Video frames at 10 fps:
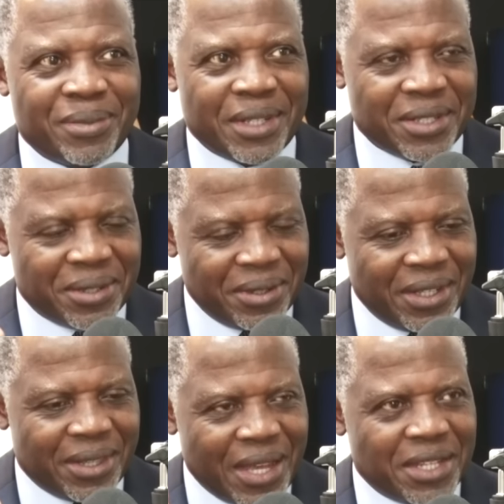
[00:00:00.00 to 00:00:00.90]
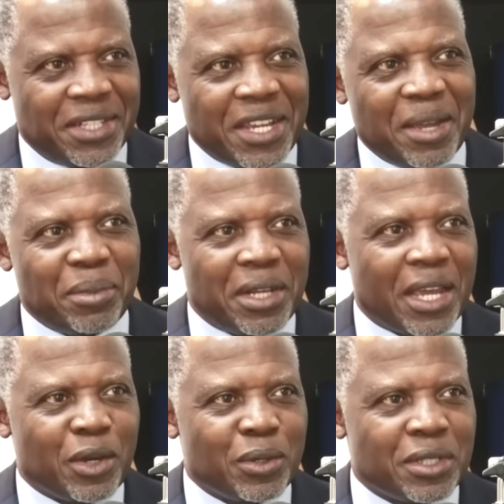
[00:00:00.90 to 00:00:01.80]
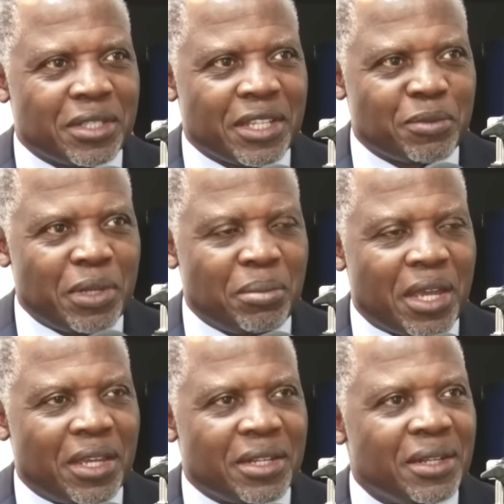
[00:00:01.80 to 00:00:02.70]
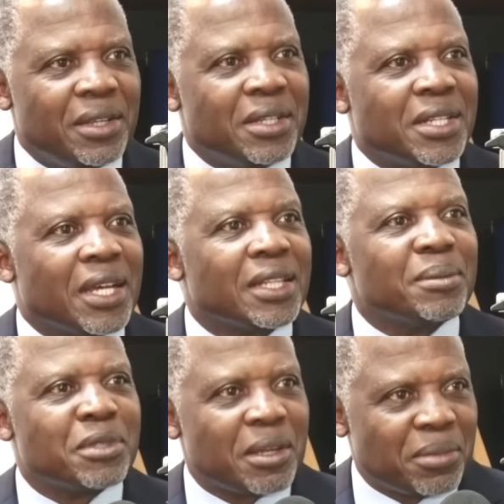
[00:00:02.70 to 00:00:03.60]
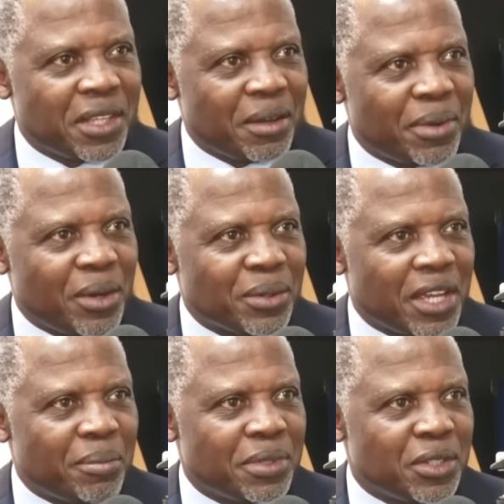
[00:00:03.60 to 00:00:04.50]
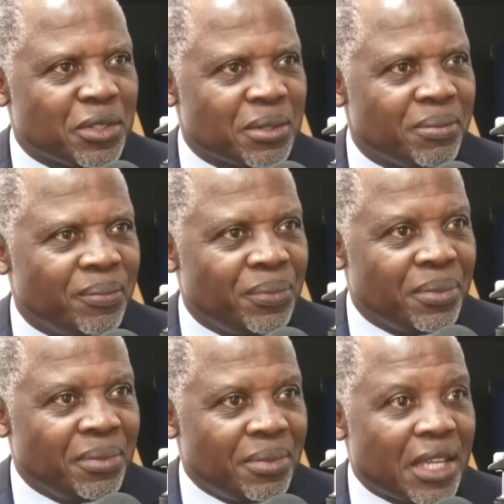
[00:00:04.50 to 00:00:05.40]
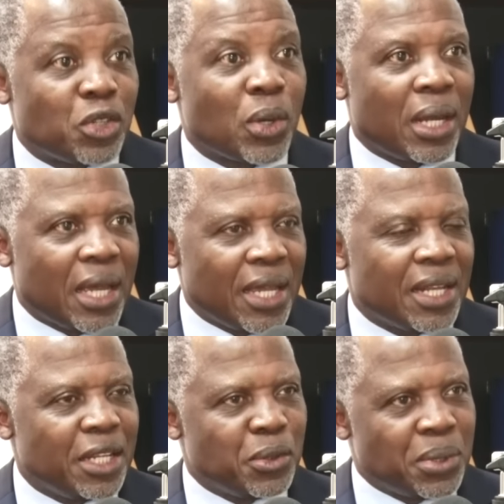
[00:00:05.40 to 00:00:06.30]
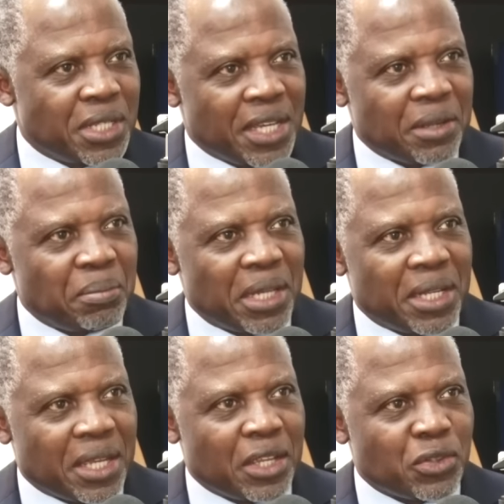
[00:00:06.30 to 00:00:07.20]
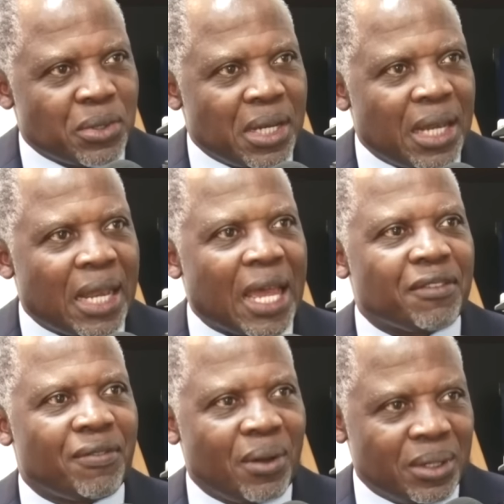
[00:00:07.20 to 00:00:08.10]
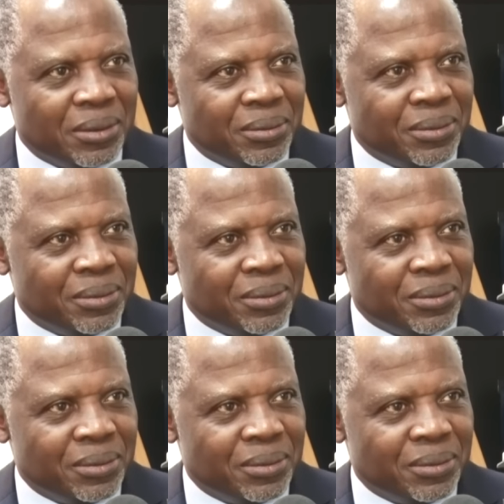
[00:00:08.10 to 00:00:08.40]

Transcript: Just at that time the diagnosis has been made, tell them something about hypertension, that you are likely to take medication lifelong,